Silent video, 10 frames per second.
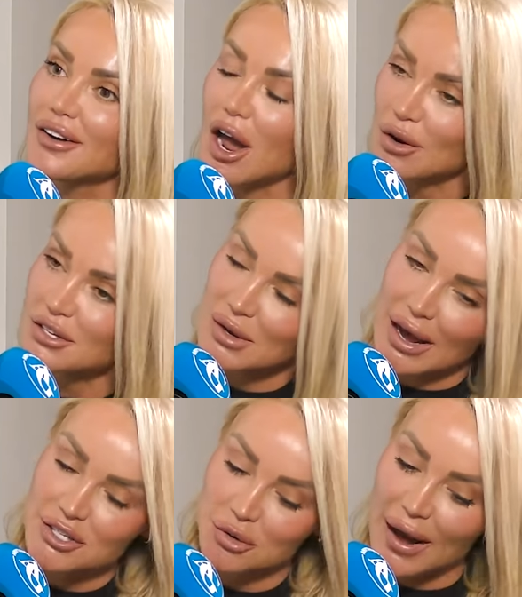No, it's
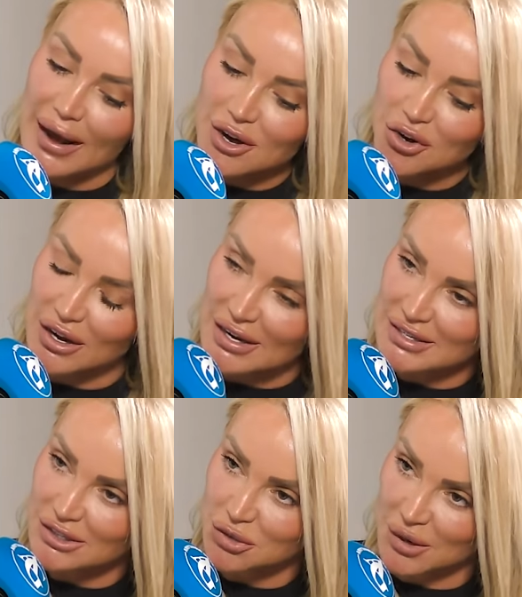uh, so I
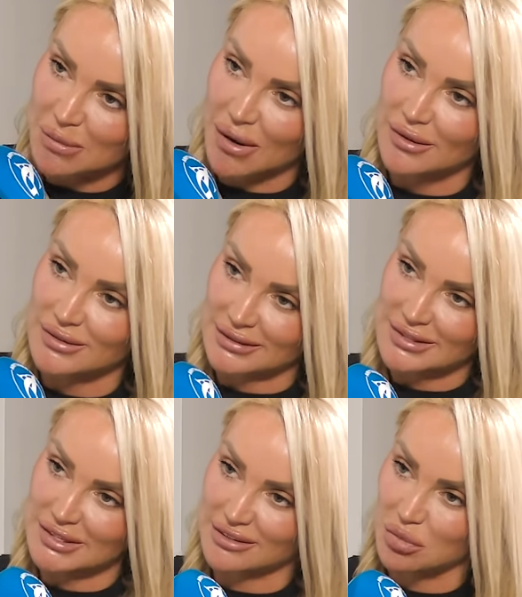created the twenty pound
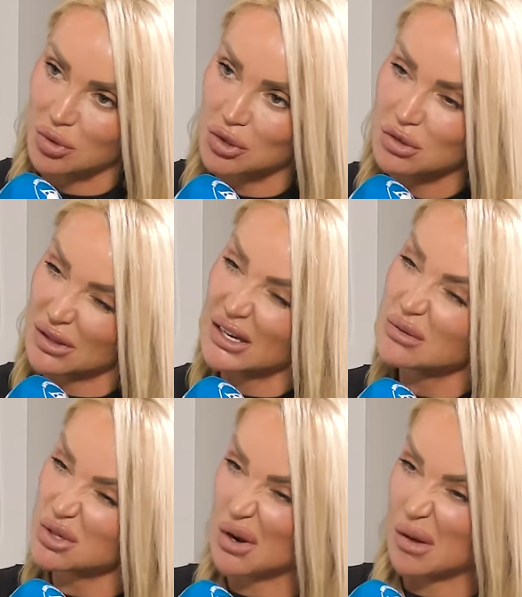dance in Liverpool. Mm. So I think it
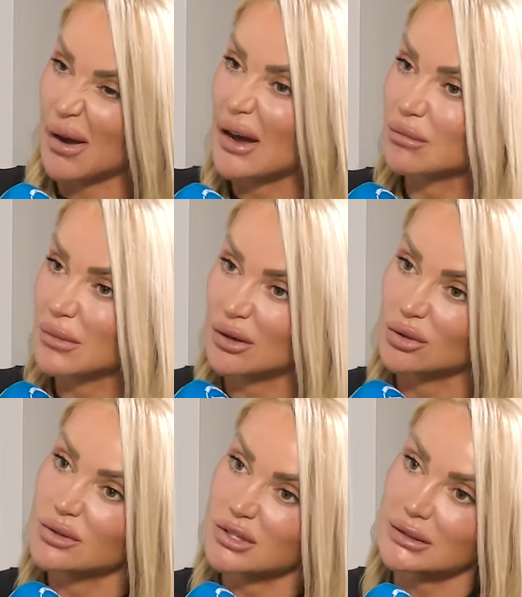was twenty pound in
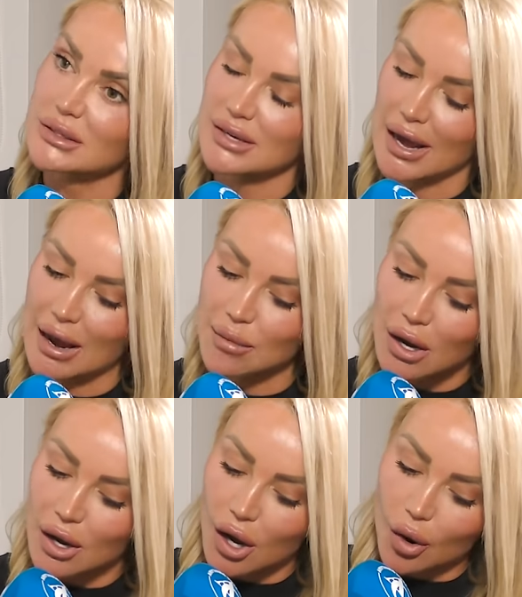London at the time.
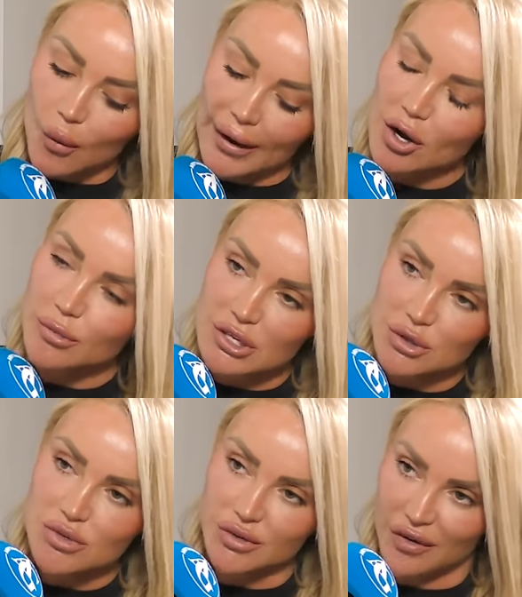When I come
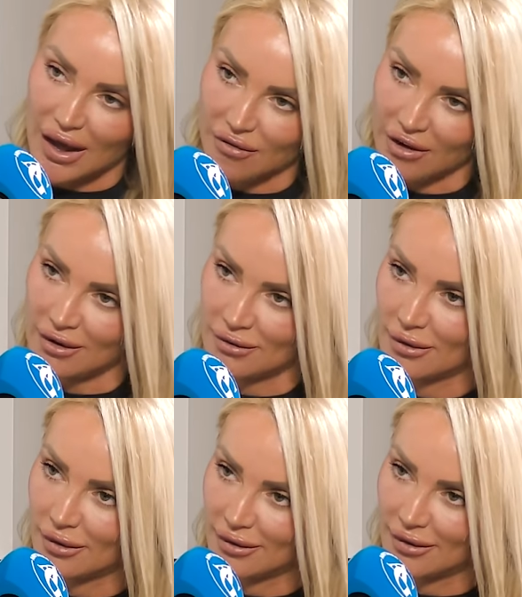into it, it was a fiver.
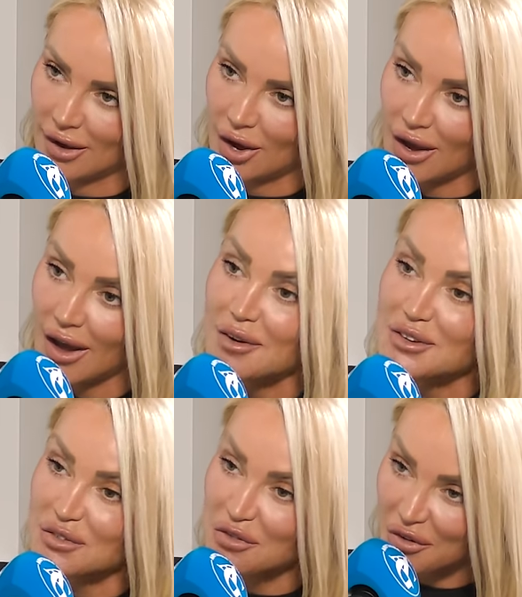was that? It
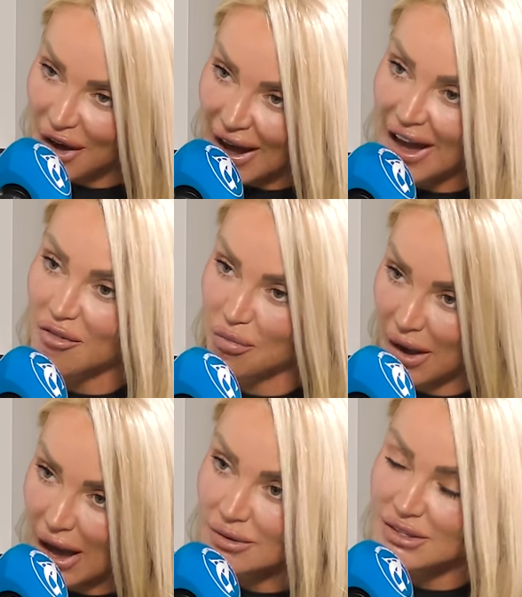was five
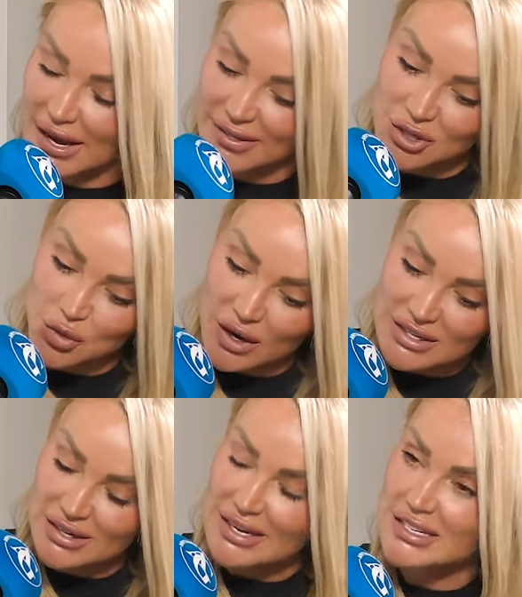pounds of that. And this is what I
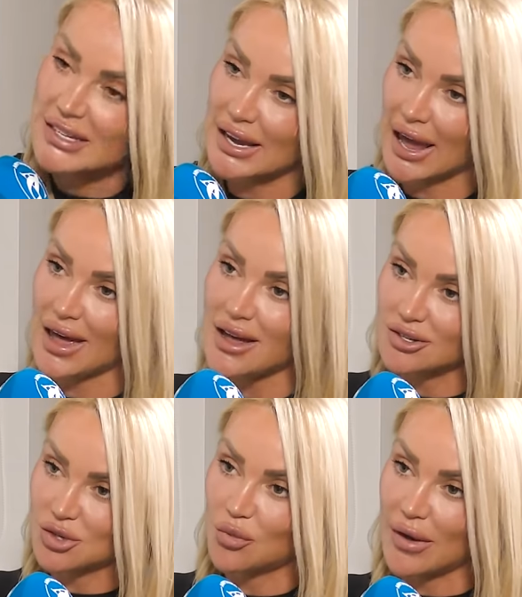say to the
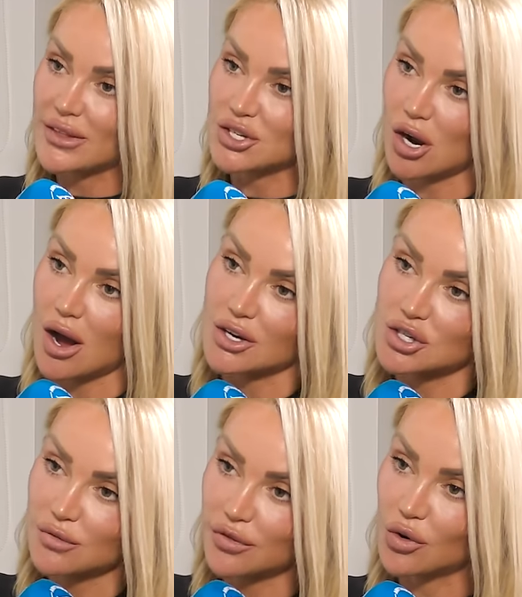girls when they're
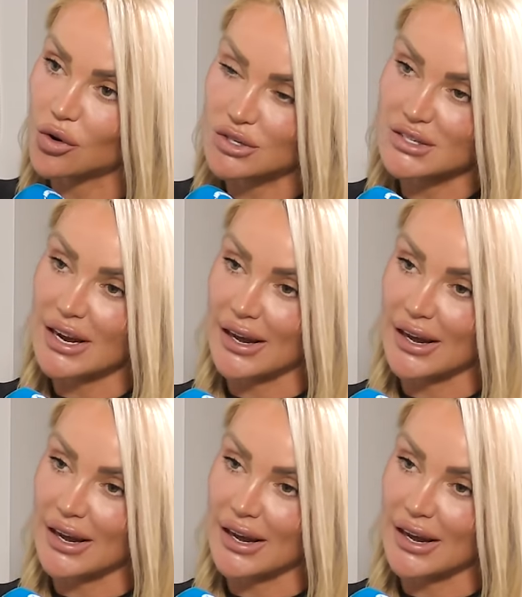charging 40.